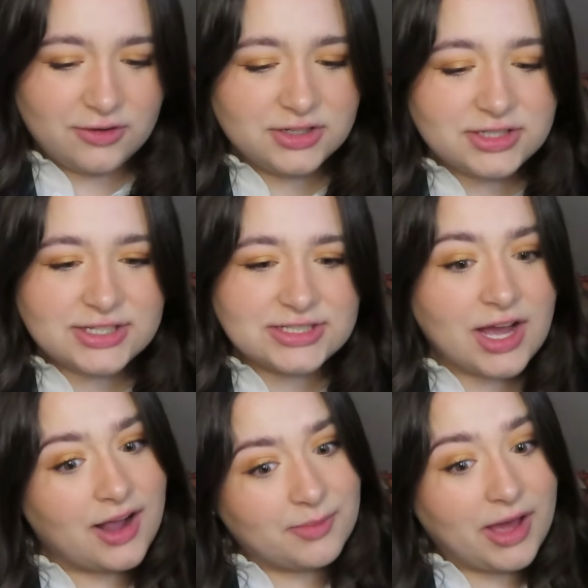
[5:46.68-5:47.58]
Or you could
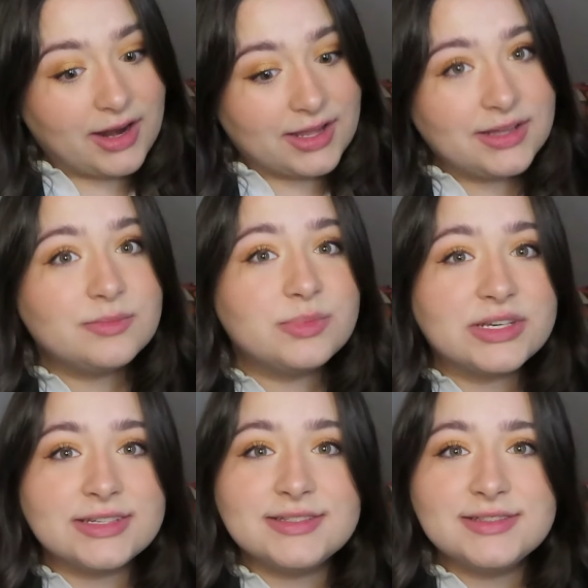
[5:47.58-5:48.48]
talk about it,
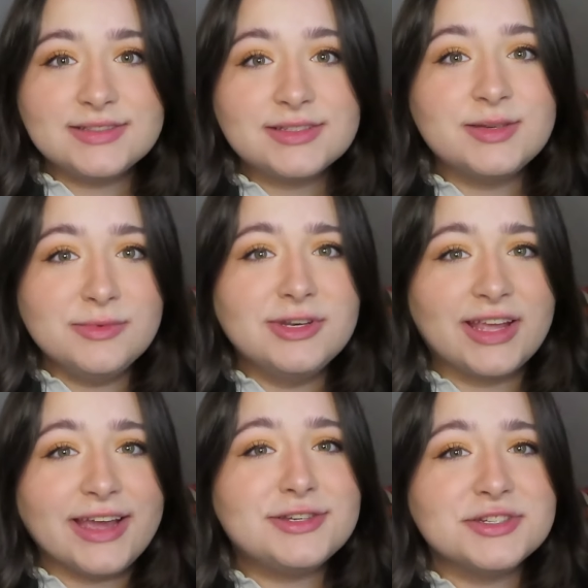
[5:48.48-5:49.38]
because
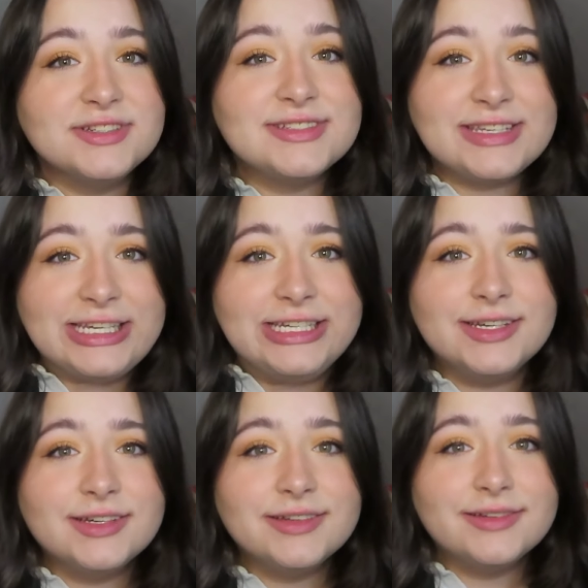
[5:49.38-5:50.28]
communication is
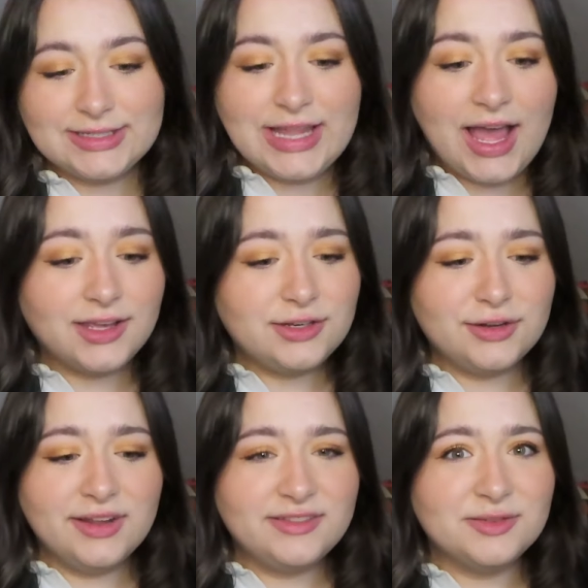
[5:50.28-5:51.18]
key. It's a lot. You
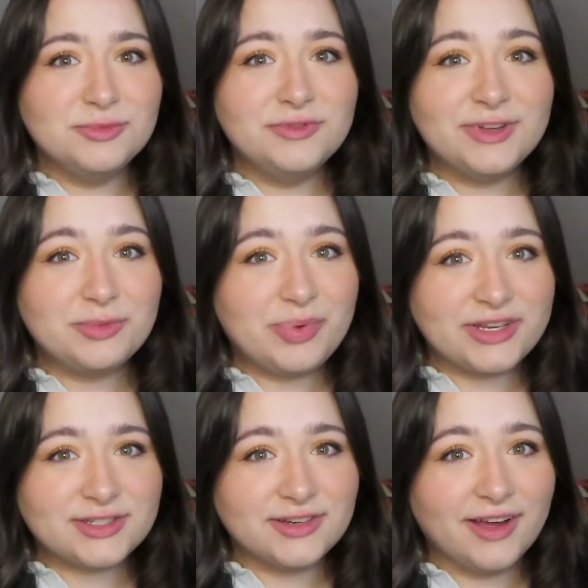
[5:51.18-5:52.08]
don't have to move at a
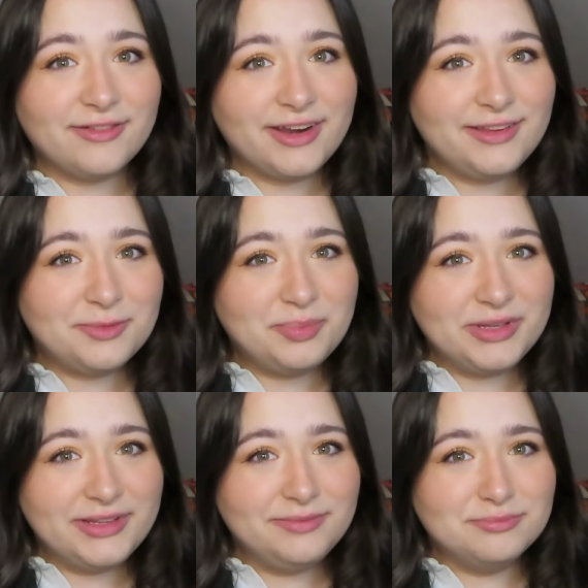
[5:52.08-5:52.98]
pace you're not ready to
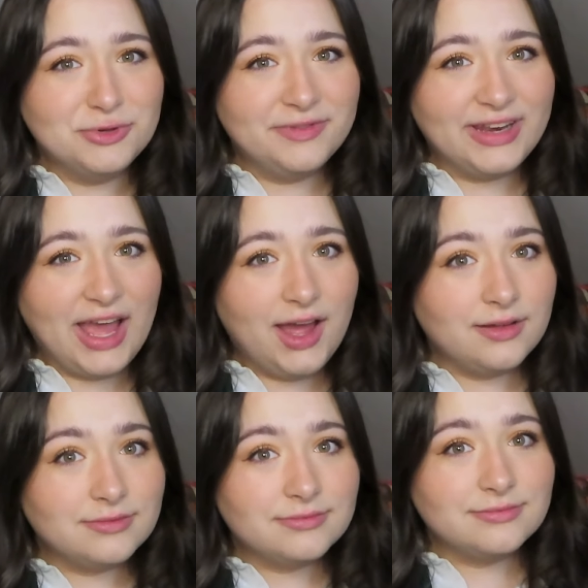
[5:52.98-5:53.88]
be moving at.